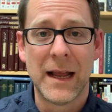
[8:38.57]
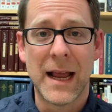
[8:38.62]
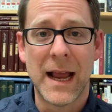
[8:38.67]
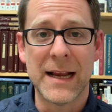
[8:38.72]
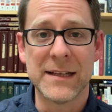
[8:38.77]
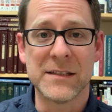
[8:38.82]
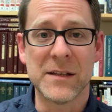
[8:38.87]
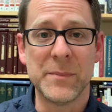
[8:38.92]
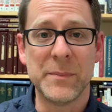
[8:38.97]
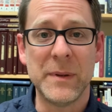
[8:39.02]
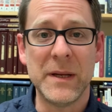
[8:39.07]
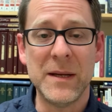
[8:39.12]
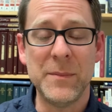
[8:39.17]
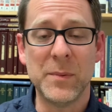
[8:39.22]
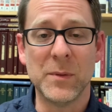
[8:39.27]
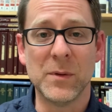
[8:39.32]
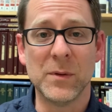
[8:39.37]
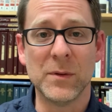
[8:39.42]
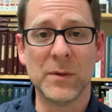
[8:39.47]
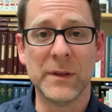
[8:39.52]
as the
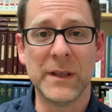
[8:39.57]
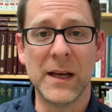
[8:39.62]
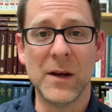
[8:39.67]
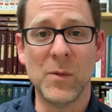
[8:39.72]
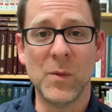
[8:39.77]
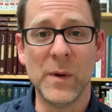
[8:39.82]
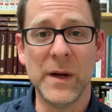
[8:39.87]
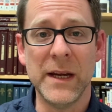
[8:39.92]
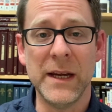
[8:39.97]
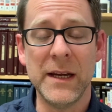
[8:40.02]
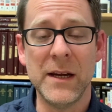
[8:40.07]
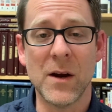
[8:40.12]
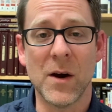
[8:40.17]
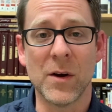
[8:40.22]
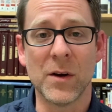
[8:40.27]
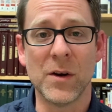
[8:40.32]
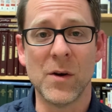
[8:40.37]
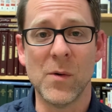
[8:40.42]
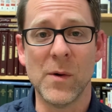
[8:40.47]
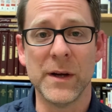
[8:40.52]
people that we are
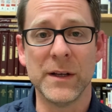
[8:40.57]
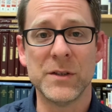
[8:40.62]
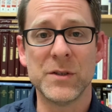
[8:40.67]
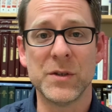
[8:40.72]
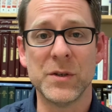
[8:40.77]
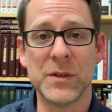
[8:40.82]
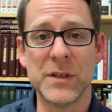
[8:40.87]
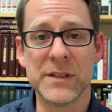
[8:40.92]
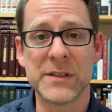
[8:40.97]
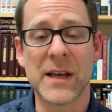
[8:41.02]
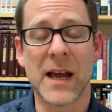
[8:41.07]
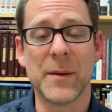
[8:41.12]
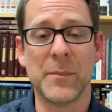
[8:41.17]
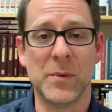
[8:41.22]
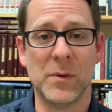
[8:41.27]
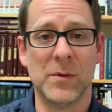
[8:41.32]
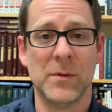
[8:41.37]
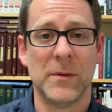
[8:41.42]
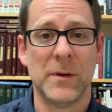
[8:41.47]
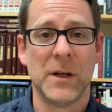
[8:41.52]
going to disciple?